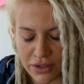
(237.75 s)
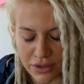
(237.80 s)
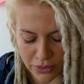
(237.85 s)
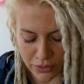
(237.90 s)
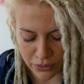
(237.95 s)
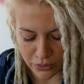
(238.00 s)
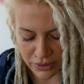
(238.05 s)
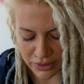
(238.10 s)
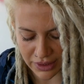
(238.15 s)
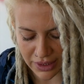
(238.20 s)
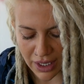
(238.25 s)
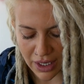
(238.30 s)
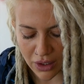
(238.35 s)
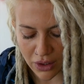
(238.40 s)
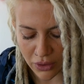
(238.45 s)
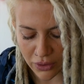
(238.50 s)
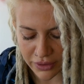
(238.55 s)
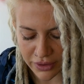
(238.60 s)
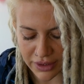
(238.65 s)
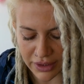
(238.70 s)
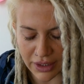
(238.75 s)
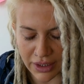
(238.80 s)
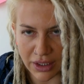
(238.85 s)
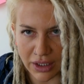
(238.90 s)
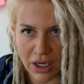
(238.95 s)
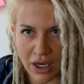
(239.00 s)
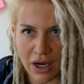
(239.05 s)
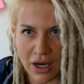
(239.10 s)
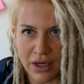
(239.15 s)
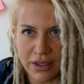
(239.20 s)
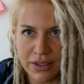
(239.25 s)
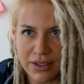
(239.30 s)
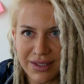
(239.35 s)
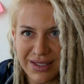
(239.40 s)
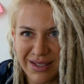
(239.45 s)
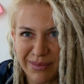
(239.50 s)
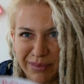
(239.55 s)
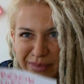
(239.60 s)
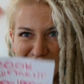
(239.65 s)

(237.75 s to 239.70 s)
So that whole thing costs